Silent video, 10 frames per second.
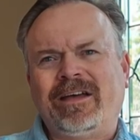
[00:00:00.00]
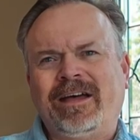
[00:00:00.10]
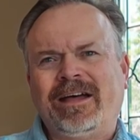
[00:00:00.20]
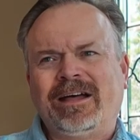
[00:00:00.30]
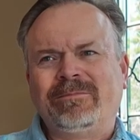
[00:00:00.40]

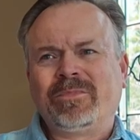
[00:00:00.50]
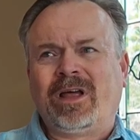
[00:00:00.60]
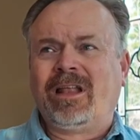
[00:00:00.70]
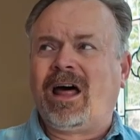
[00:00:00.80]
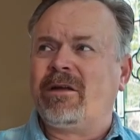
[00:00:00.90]

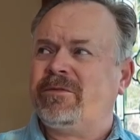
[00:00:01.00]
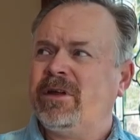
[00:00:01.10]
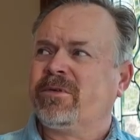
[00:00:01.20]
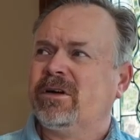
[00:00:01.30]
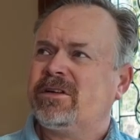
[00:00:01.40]
a lot of
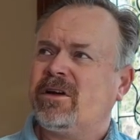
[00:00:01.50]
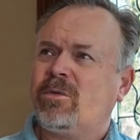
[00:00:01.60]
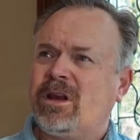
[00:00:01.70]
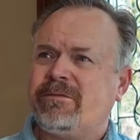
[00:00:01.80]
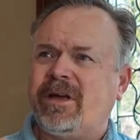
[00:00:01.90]
different
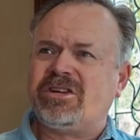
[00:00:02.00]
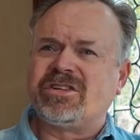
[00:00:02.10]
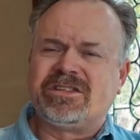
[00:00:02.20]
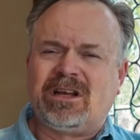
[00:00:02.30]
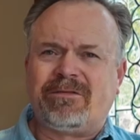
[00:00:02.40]

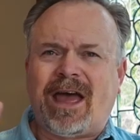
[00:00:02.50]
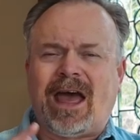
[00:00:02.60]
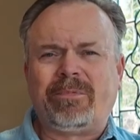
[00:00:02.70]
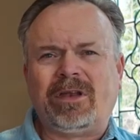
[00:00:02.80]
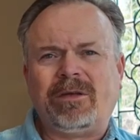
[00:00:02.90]
renovations that have
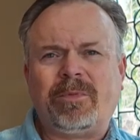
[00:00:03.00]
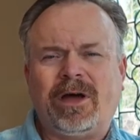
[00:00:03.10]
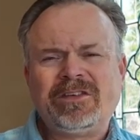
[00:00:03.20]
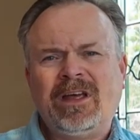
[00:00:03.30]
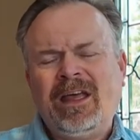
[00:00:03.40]
happened,
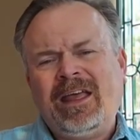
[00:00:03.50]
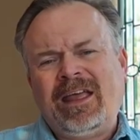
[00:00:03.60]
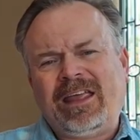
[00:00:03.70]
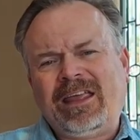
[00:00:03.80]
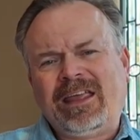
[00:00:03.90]
but
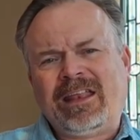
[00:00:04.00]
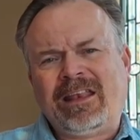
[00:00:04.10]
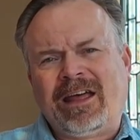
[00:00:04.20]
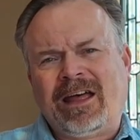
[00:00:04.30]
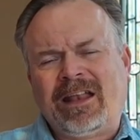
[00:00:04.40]
in
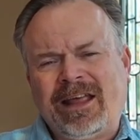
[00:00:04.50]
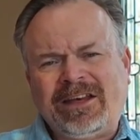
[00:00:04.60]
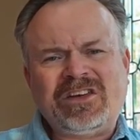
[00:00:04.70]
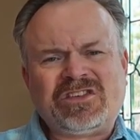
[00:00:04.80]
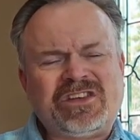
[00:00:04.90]

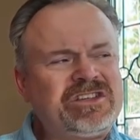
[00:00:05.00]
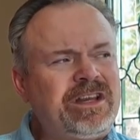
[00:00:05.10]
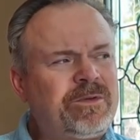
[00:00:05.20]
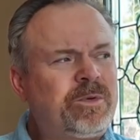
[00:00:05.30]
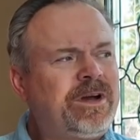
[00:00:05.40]

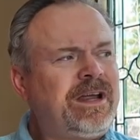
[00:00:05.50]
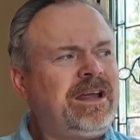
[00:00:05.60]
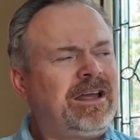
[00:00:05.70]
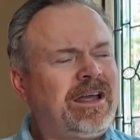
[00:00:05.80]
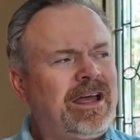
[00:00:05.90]
1963,
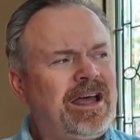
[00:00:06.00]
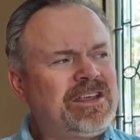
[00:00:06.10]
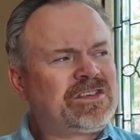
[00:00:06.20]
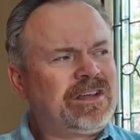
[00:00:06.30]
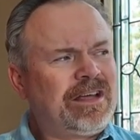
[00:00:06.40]

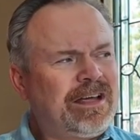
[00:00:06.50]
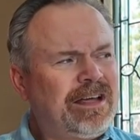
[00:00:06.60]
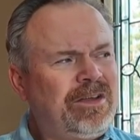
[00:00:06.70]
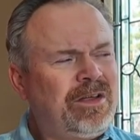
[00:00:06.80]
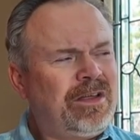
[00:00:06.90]
as
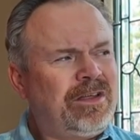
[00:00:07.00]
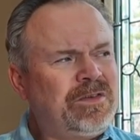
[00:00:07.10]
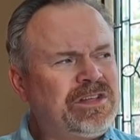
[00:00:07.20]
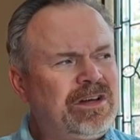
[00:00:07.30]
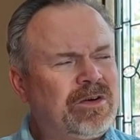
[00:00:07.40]
you
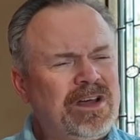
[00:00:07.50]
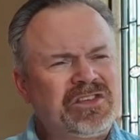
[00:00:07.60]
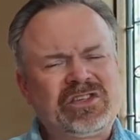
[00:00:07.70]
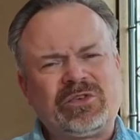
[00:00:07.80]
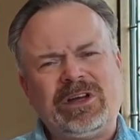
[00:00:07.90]
see across
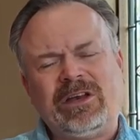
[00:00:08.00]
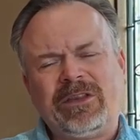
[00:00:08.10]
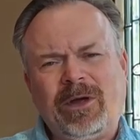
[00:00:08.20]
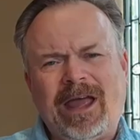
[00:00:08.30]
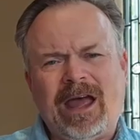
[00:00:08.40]
the street,
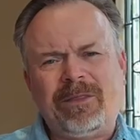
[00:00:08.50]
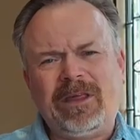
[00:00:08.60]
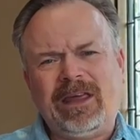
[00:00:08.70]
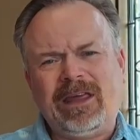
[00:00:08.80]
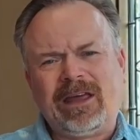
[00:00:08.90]
we had
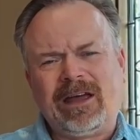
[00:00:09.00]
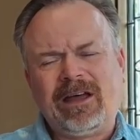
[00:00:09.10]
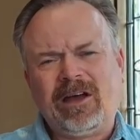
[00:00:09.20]
the